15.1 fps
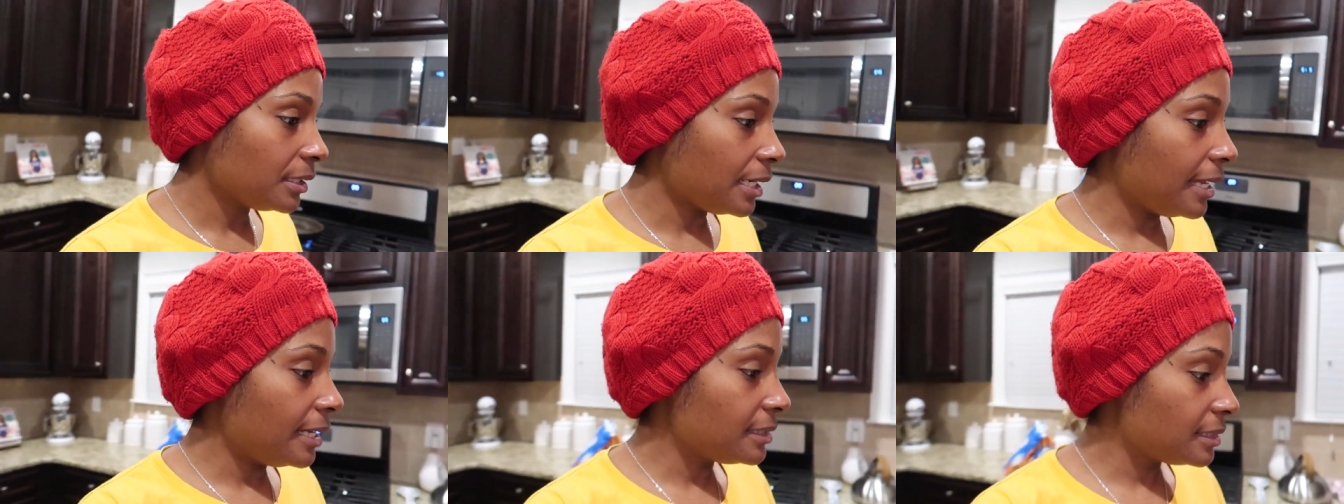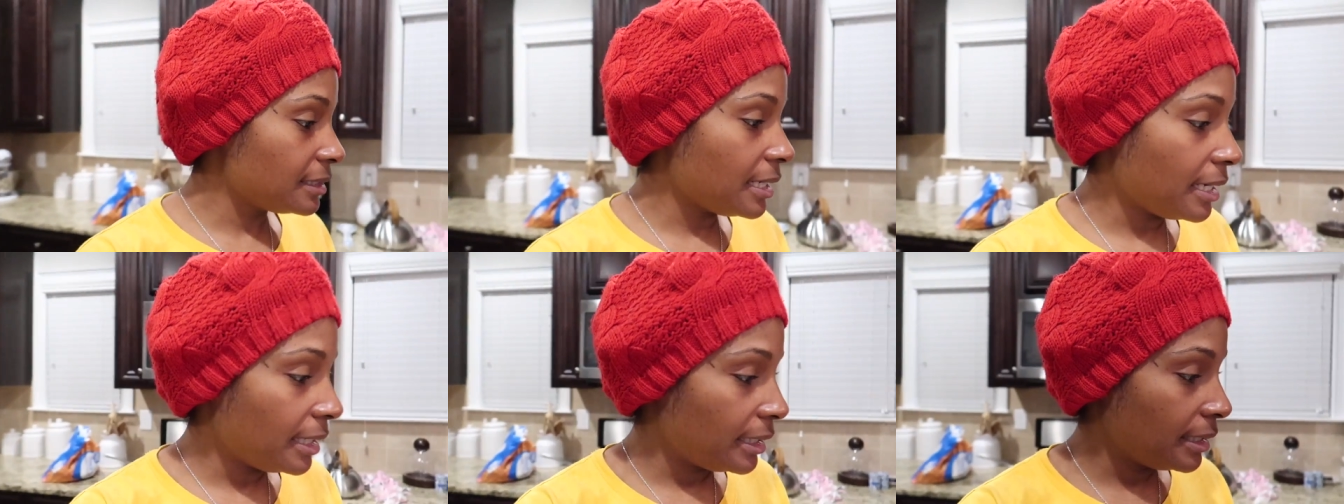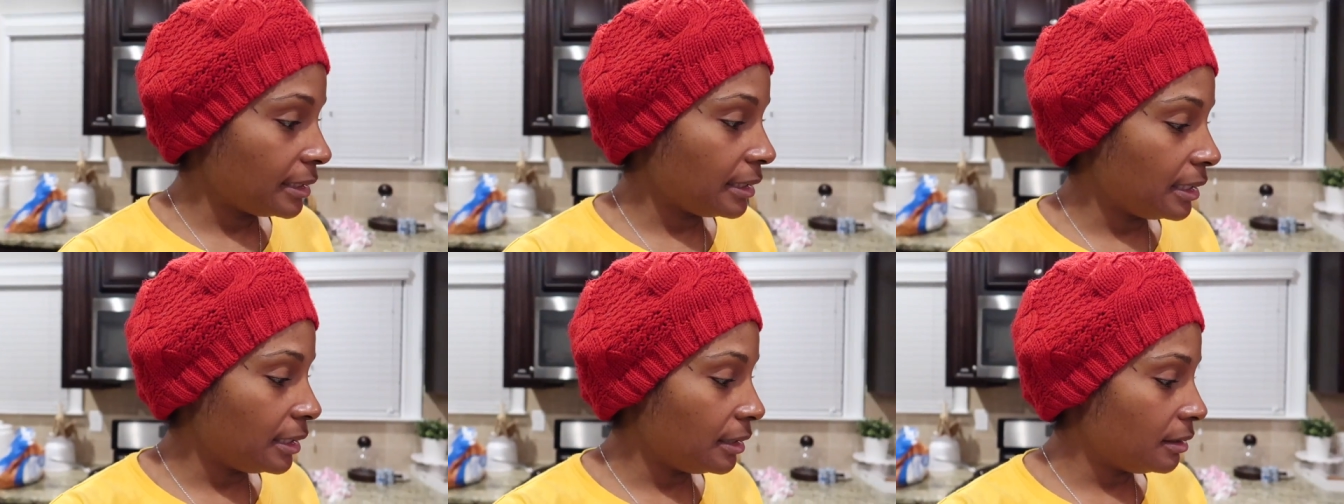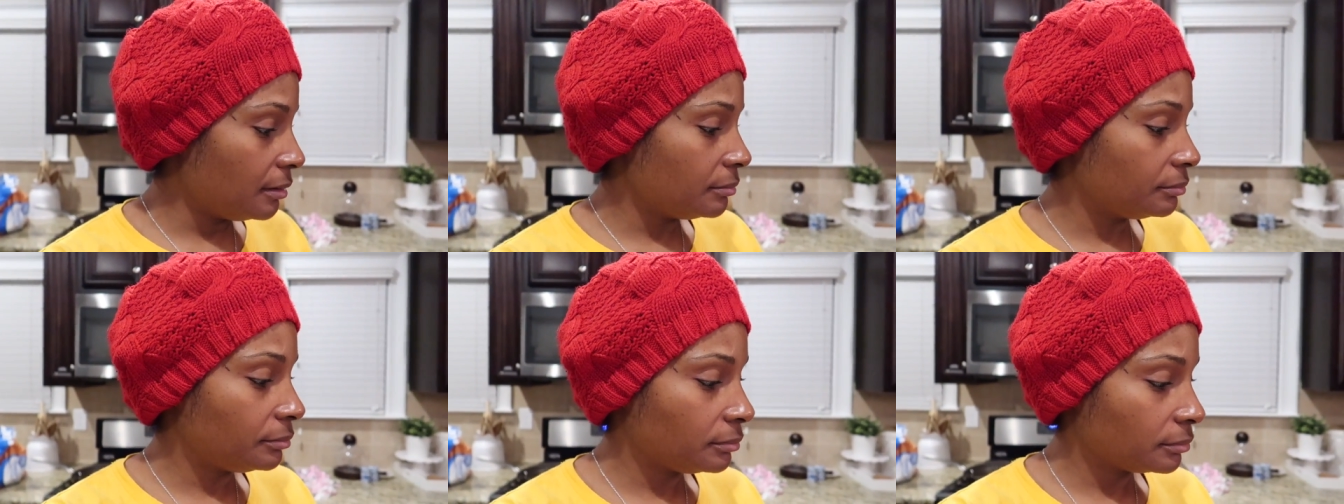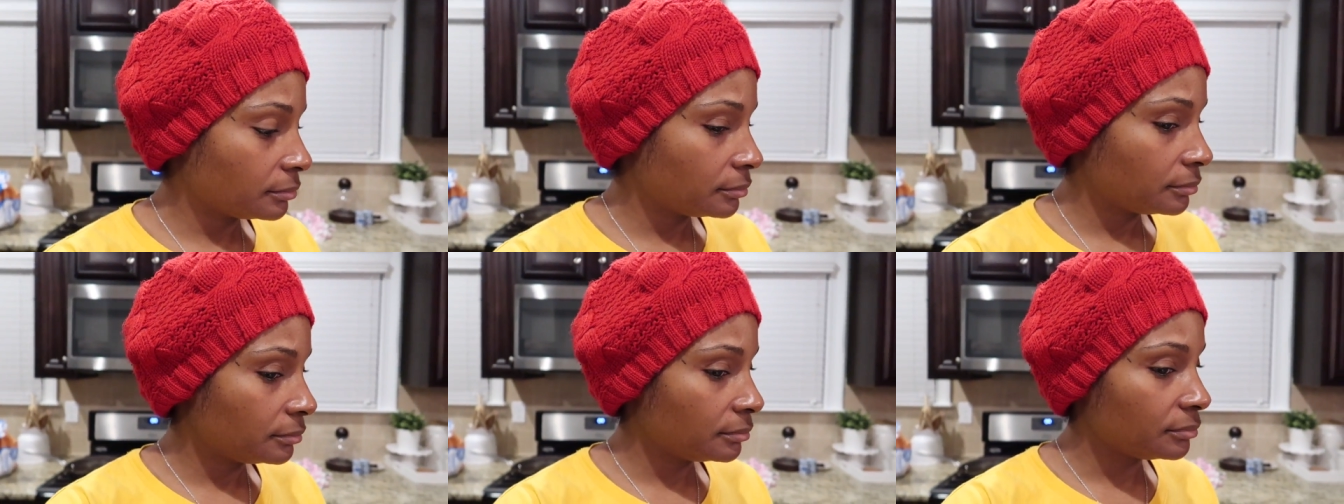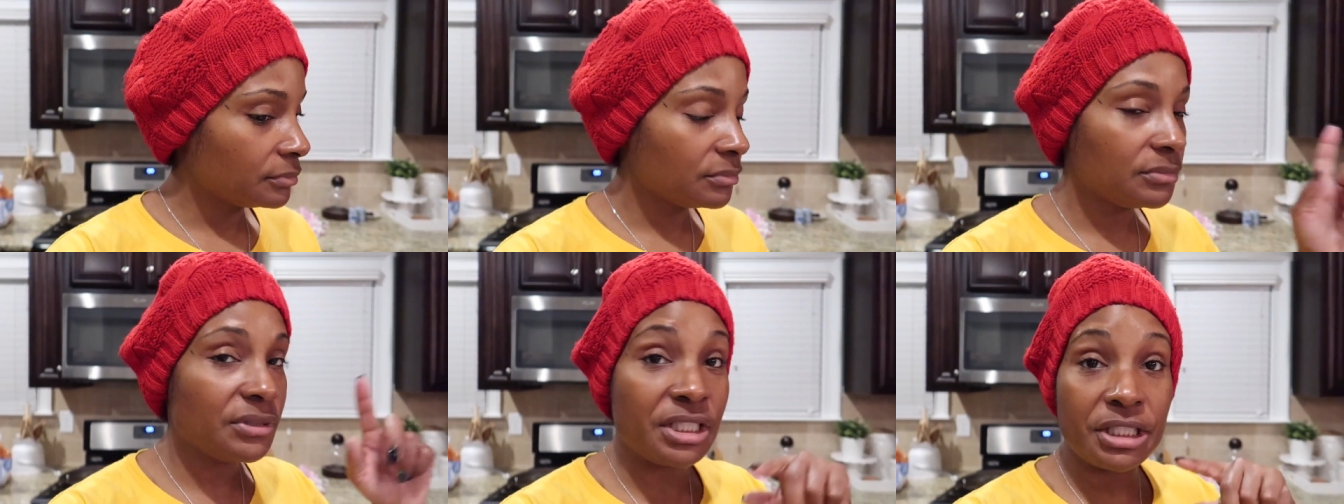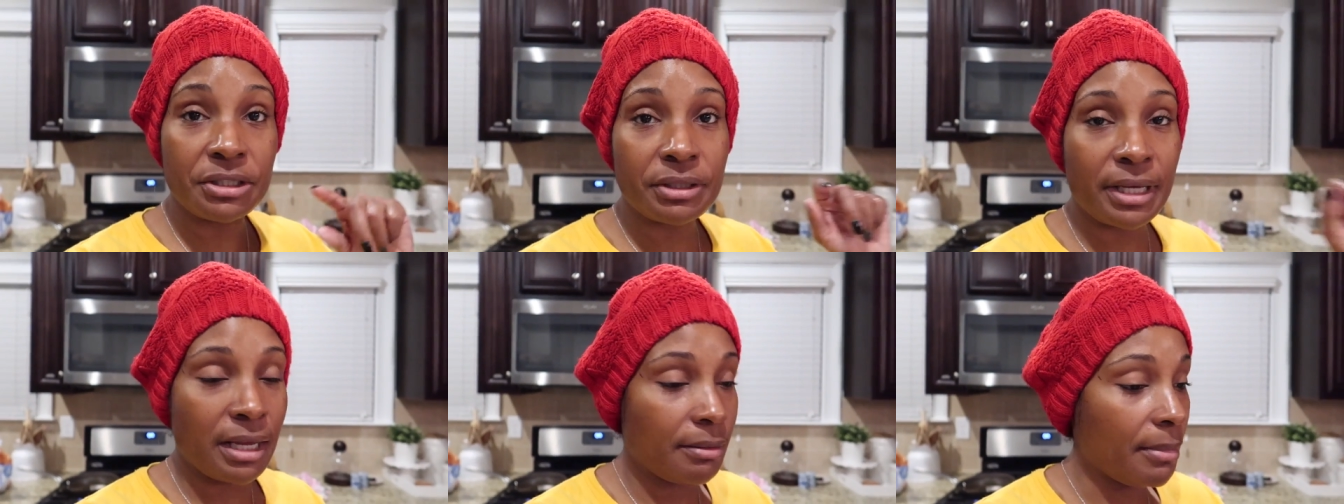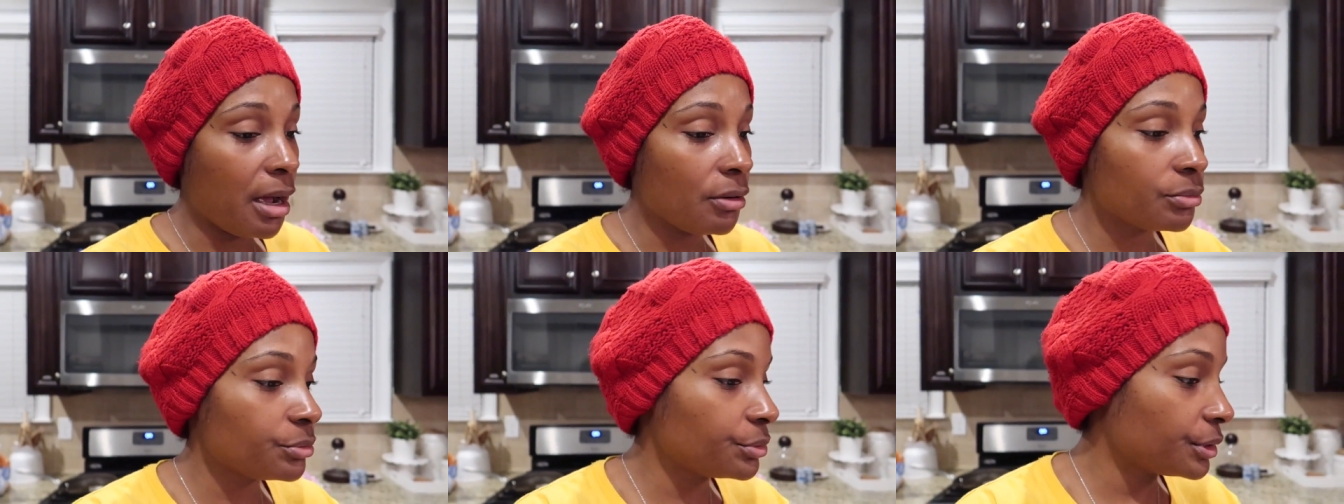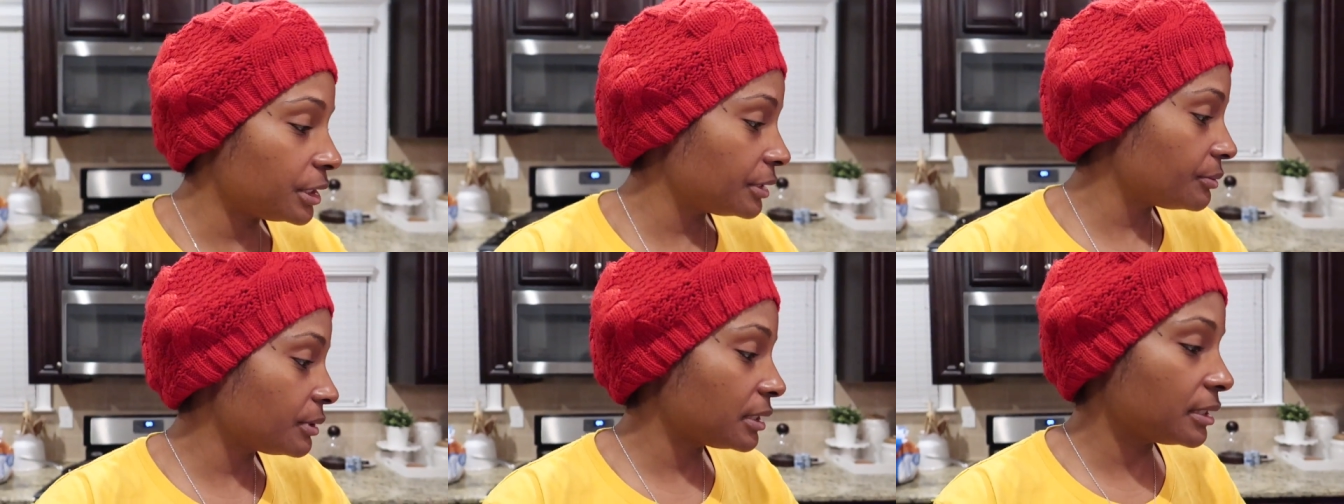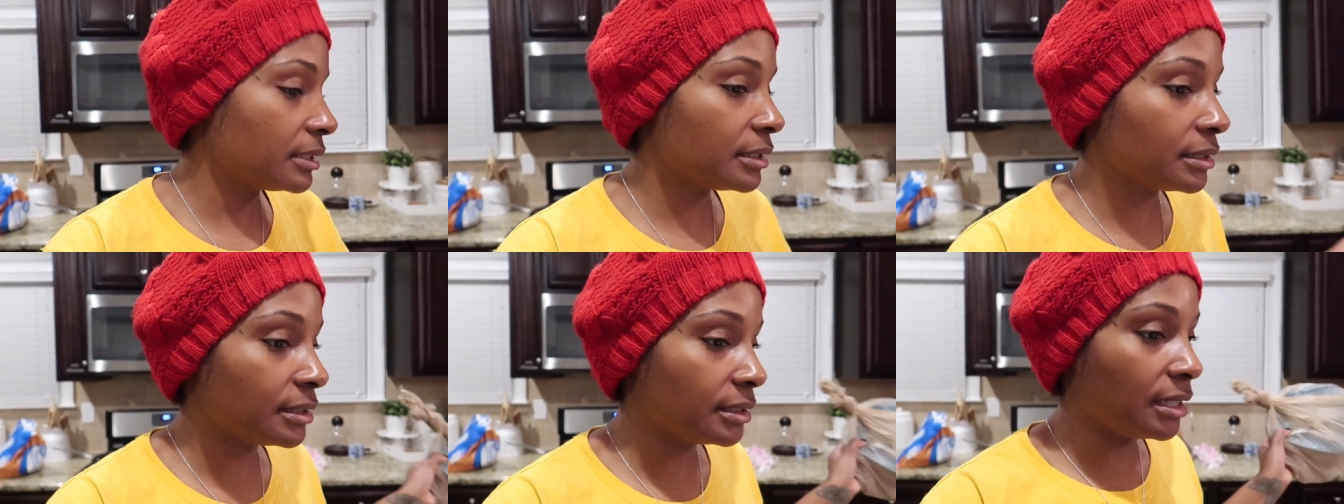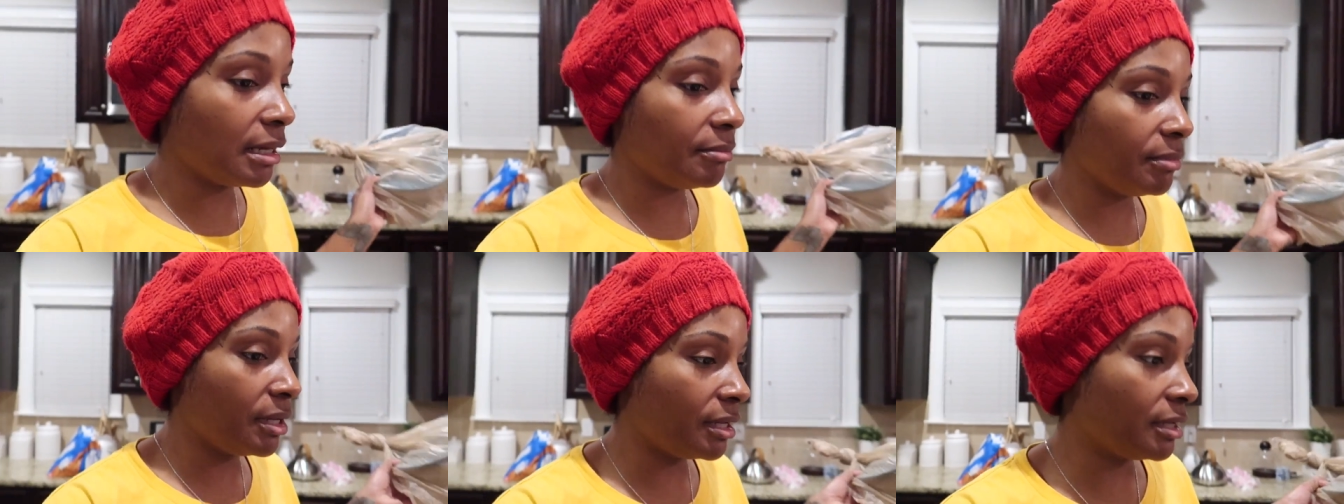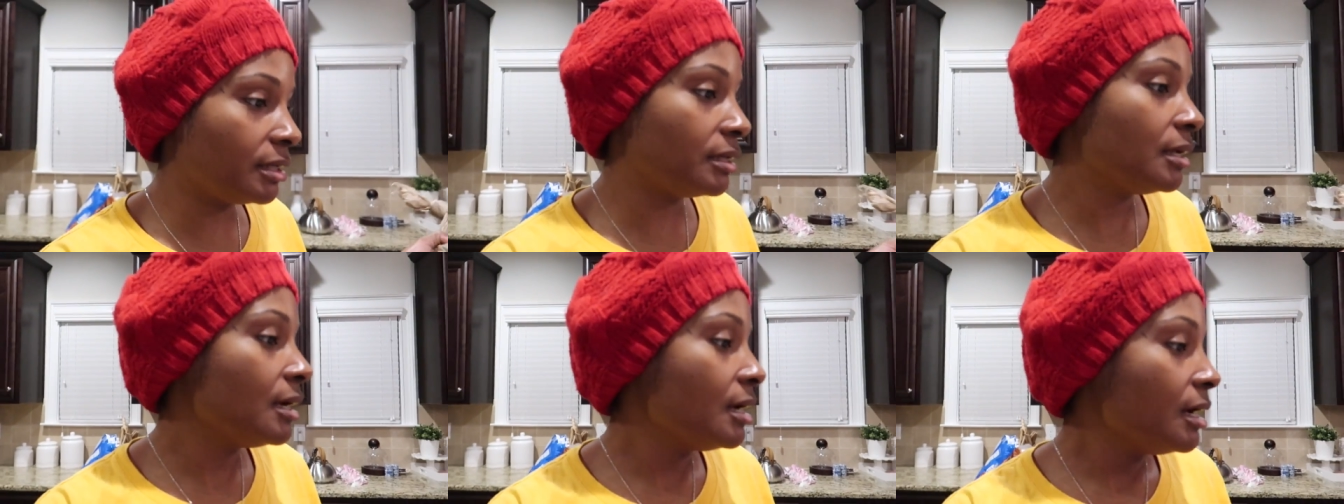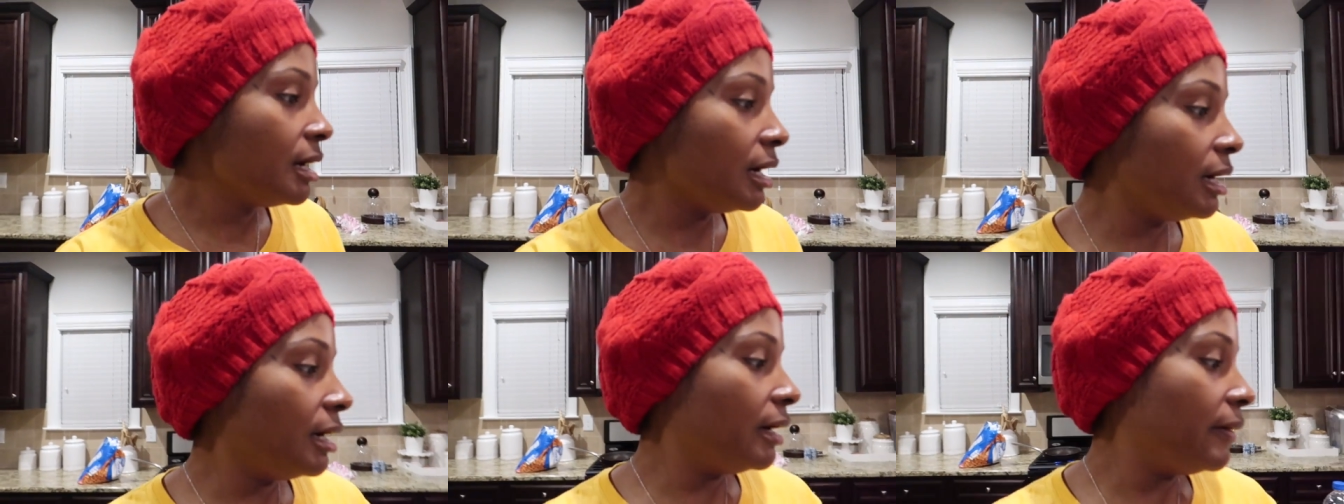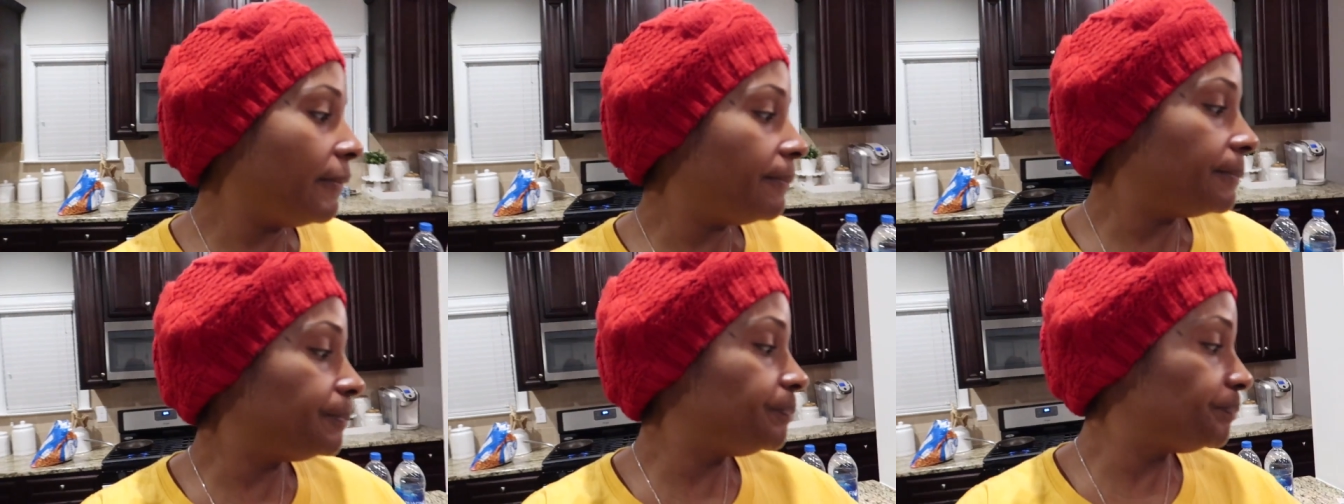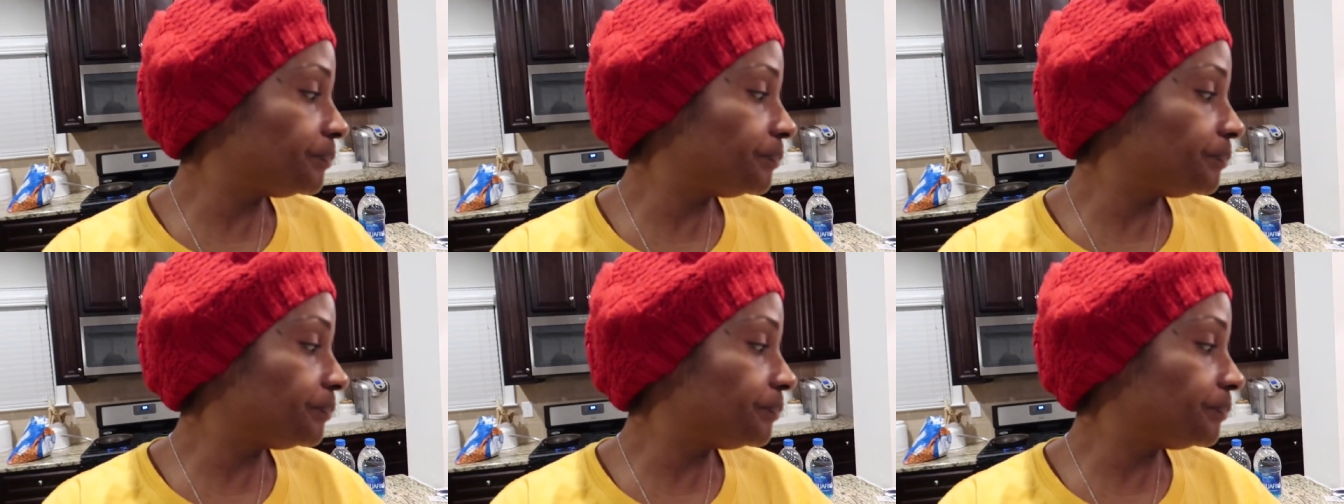Last night, um, dinner came out really, really good. I made um,